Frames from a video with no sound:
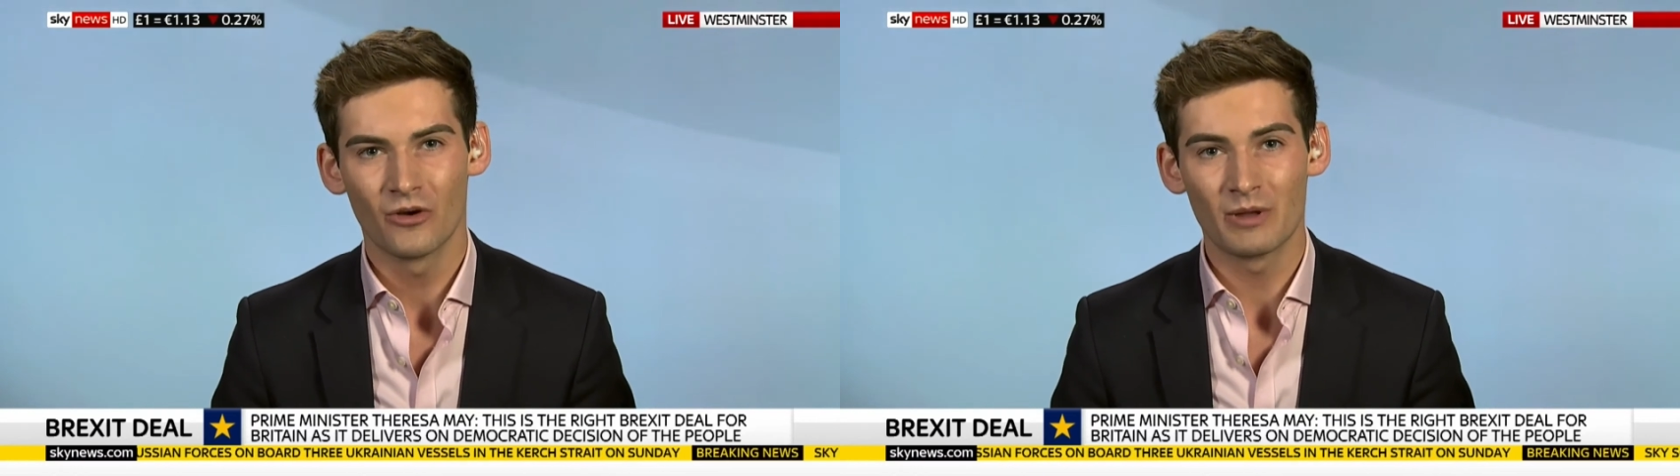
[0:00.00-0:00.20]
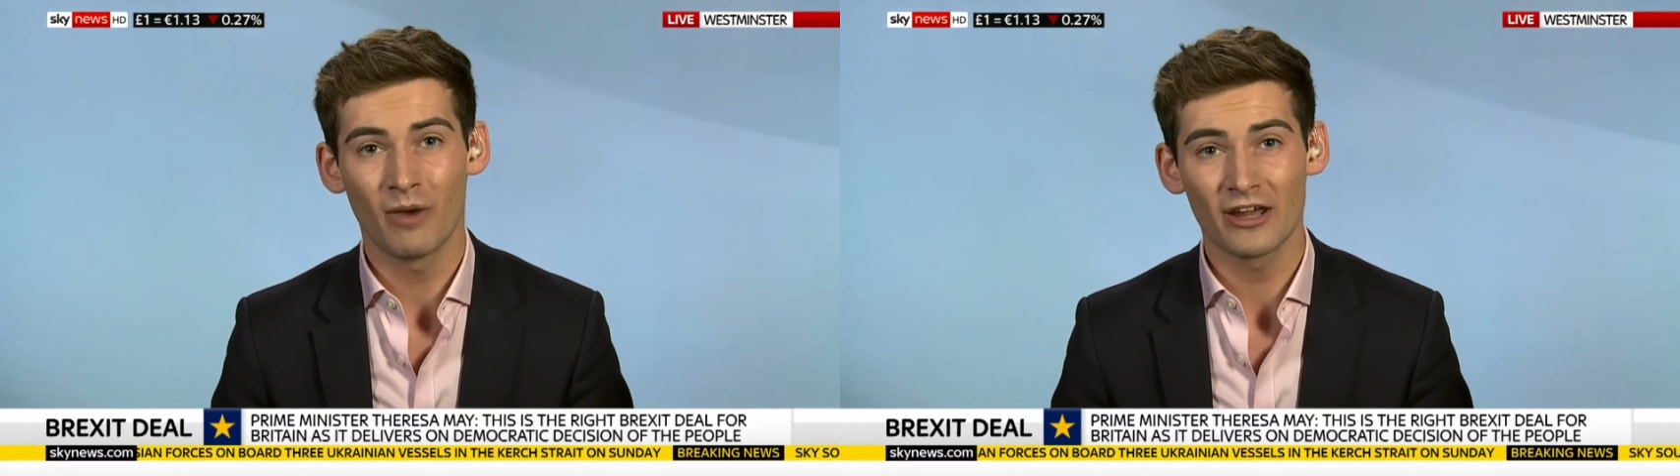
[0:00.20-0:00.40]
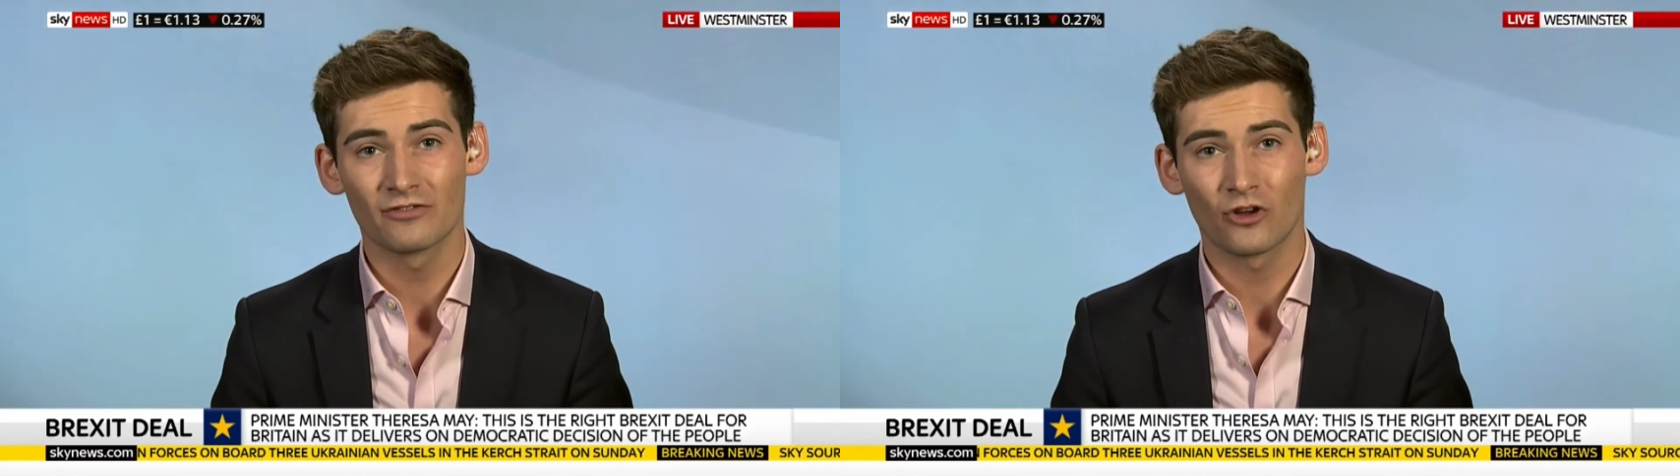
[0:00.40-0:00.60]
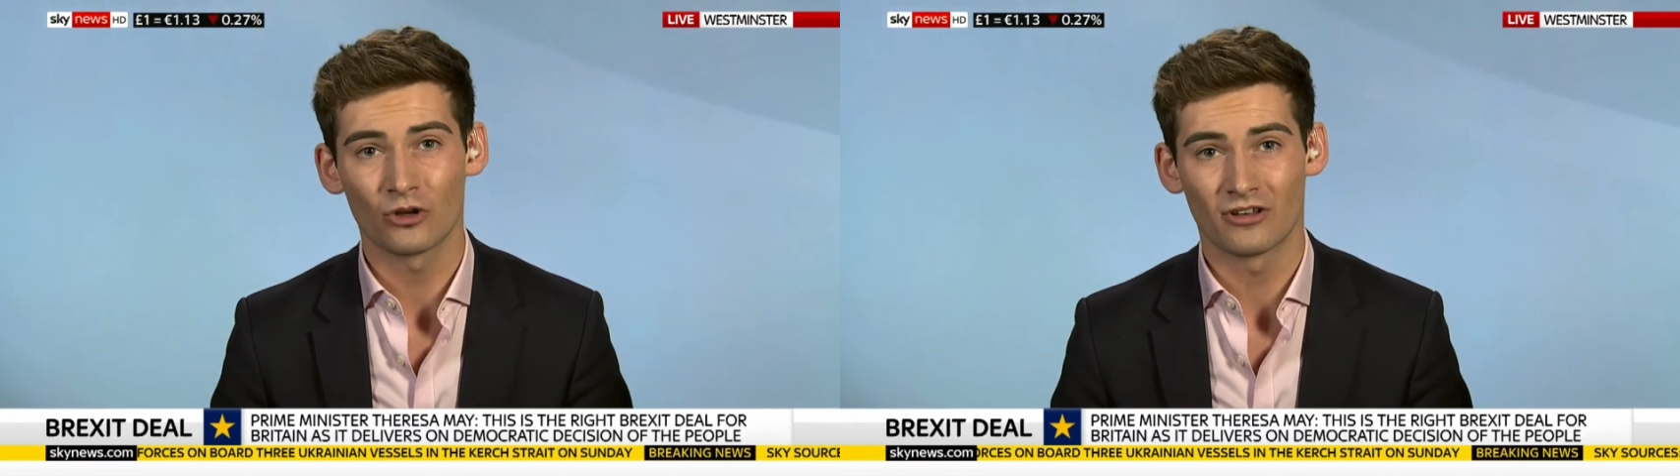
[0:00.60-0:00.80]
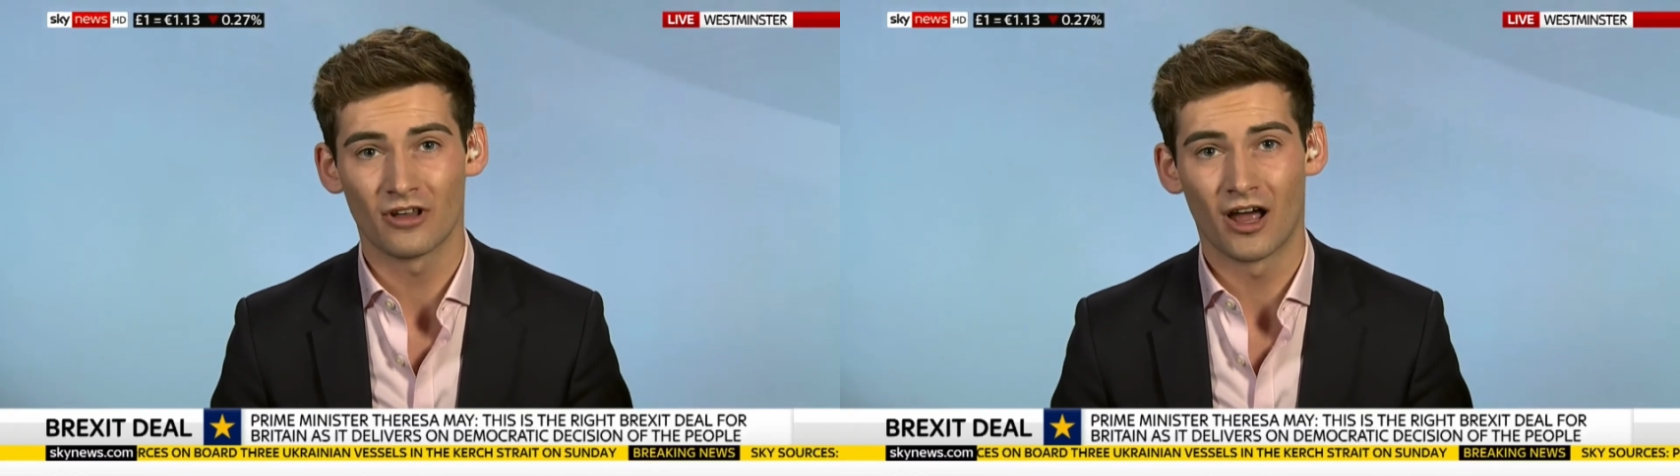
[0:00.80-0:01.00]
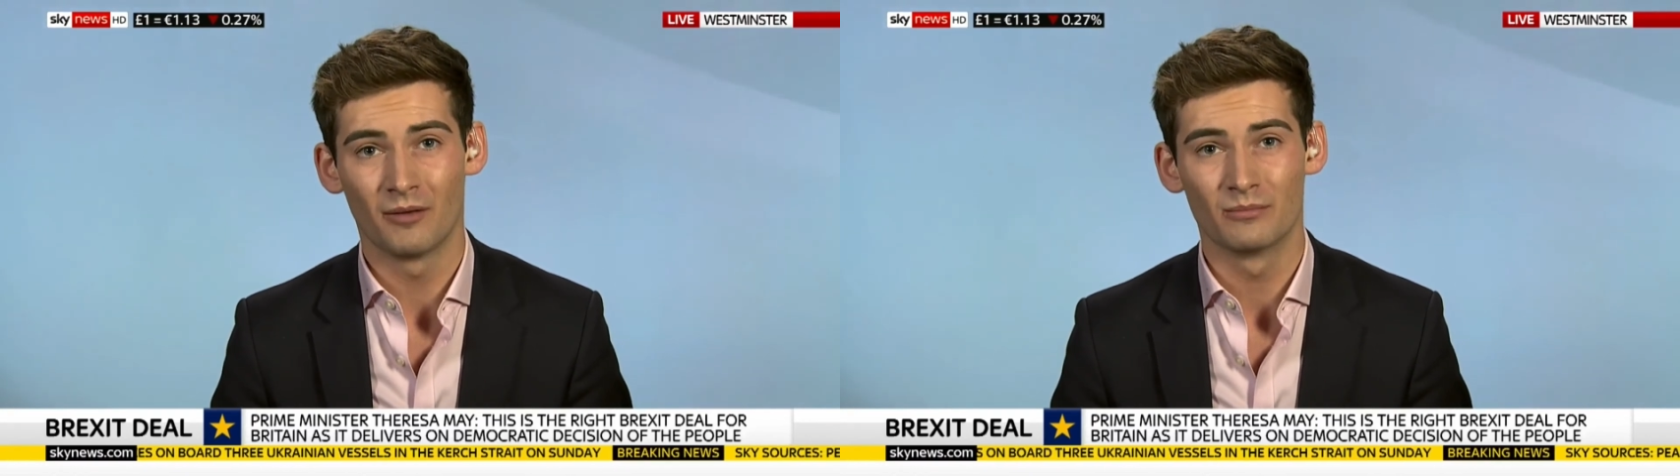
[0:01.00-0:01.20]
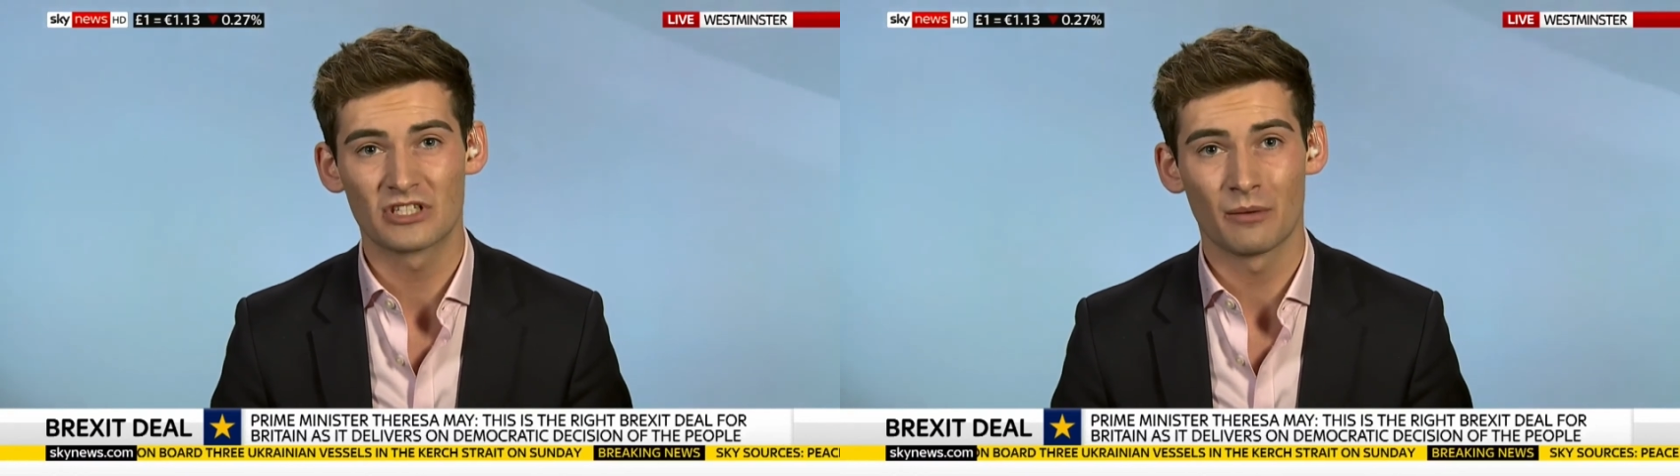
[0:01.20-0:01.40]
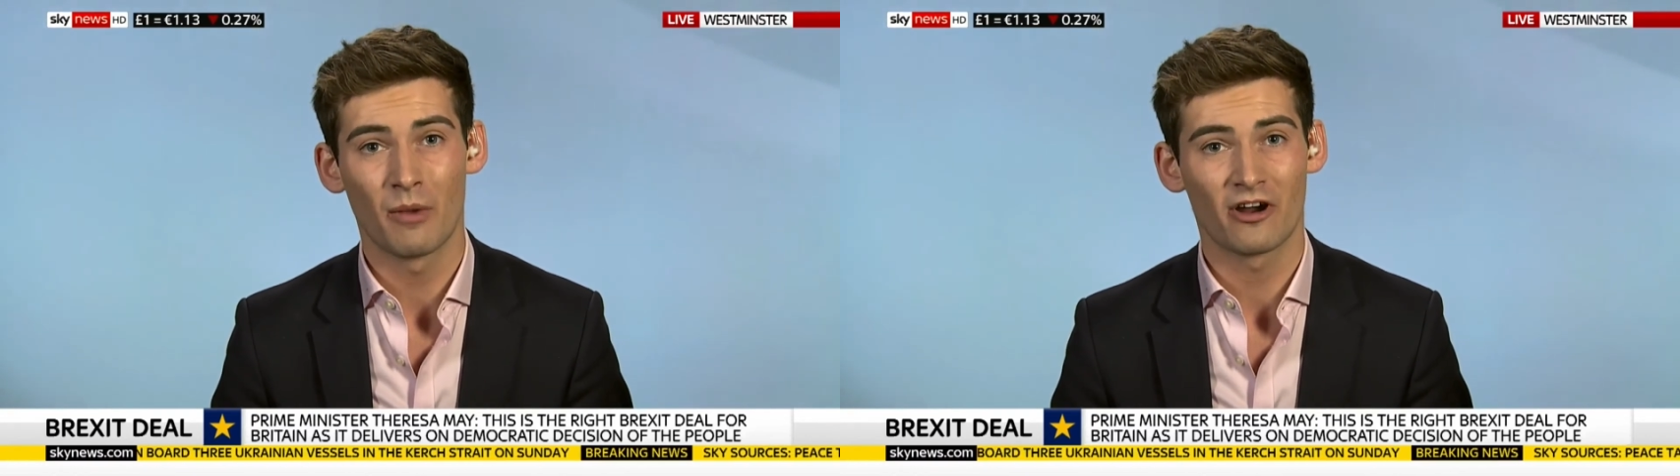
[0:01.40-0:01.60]
we might have got
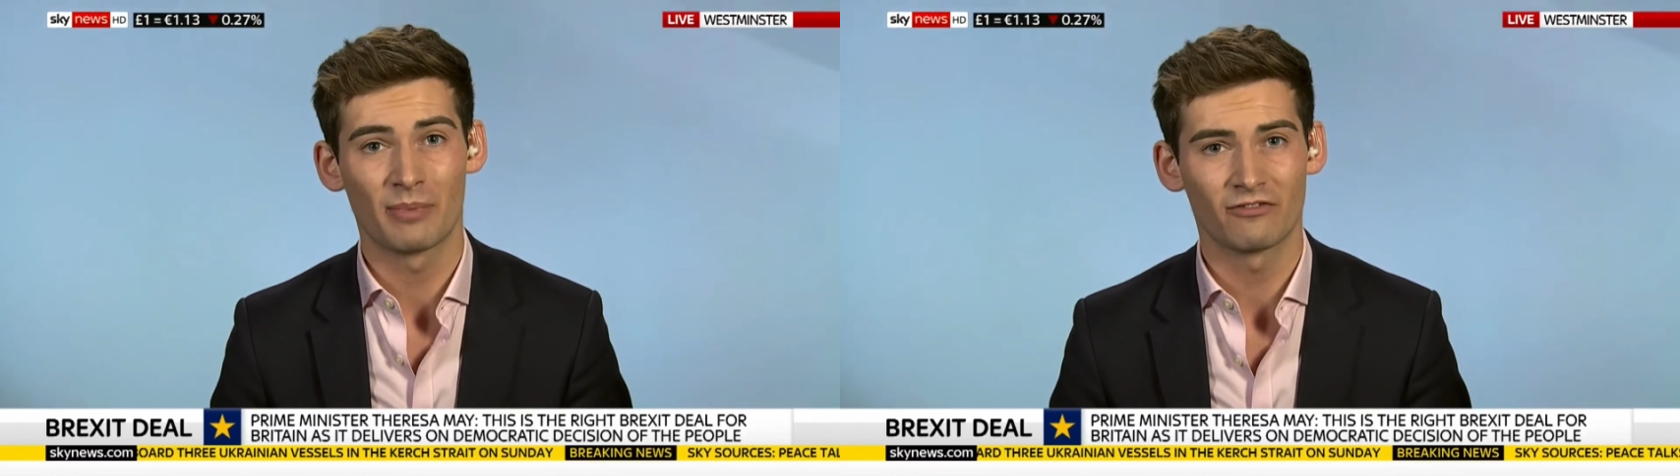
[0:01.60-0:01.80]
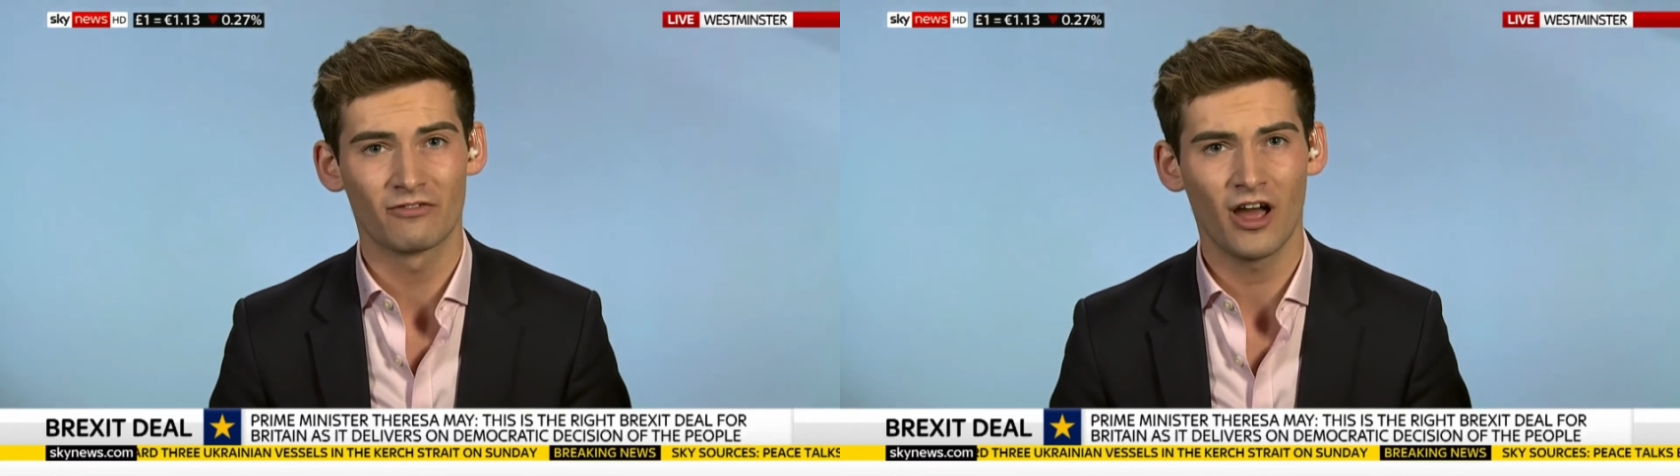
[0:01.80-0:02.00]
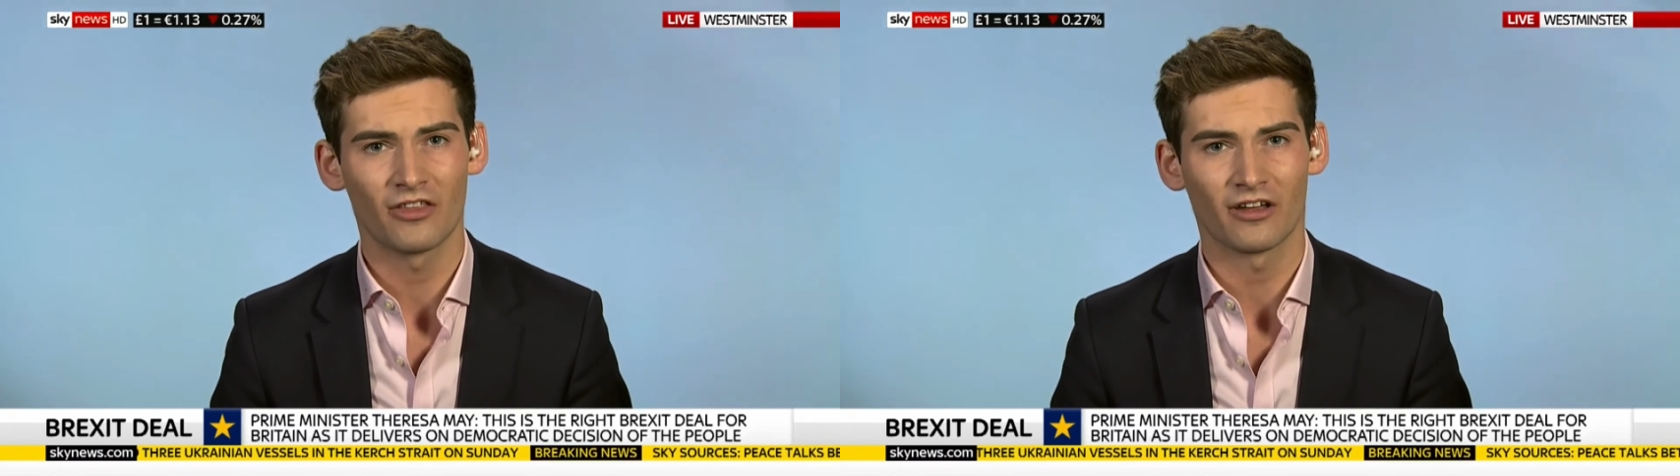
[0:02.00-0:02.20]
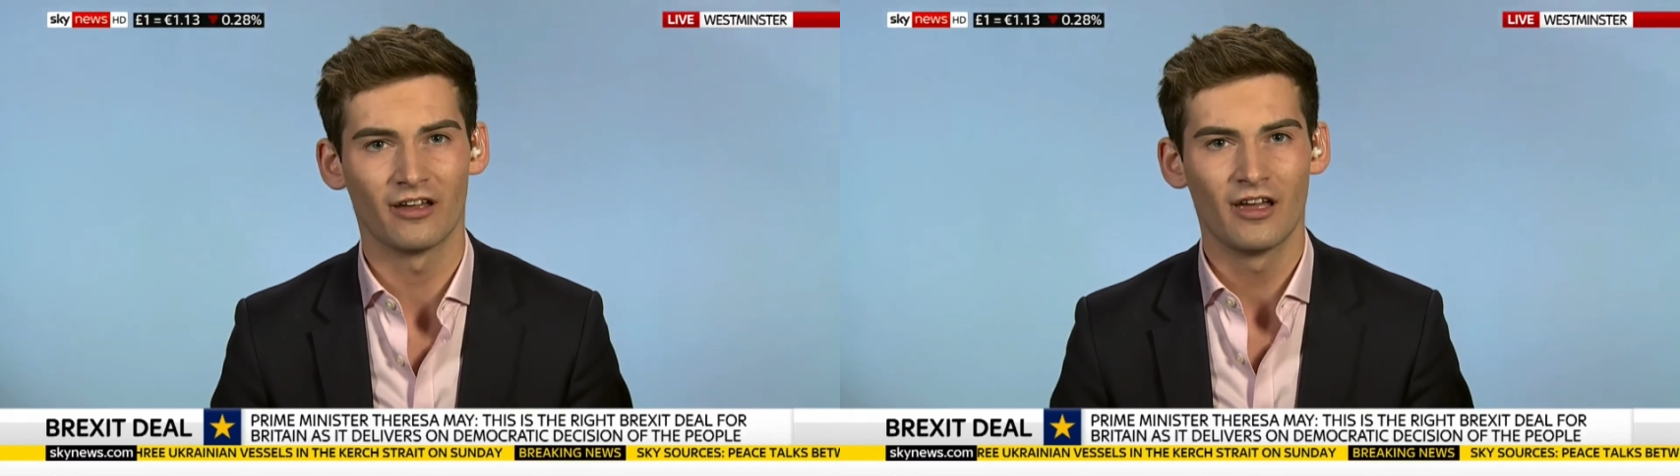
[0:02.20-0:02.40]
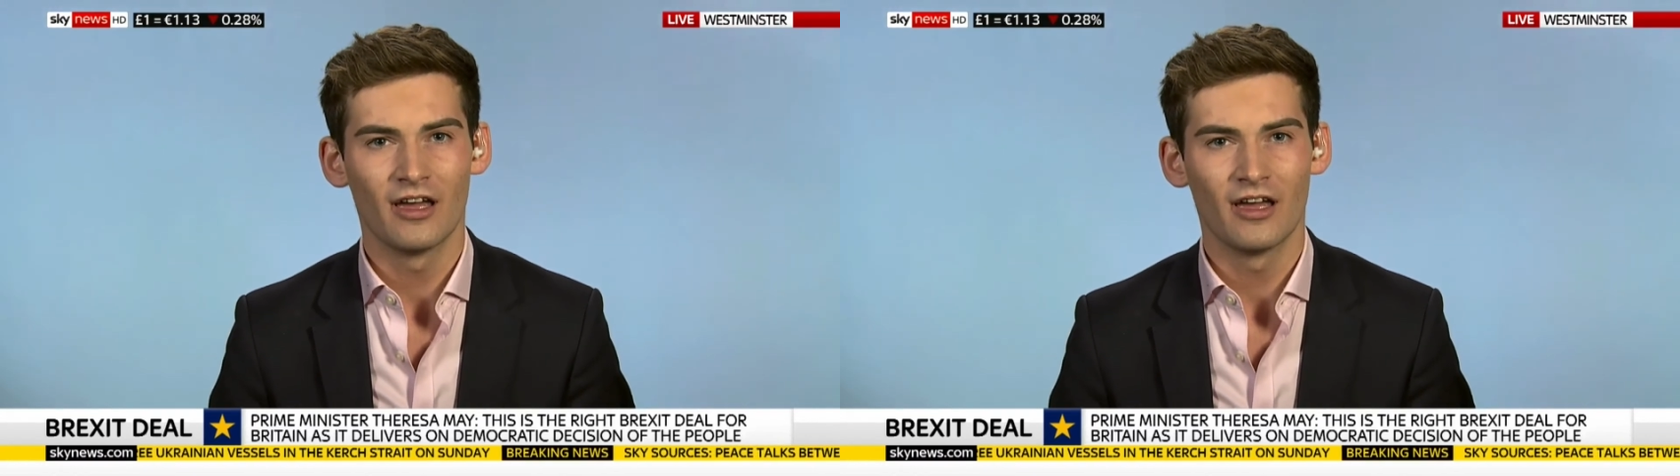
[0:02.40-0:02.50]
somewhere a bit further.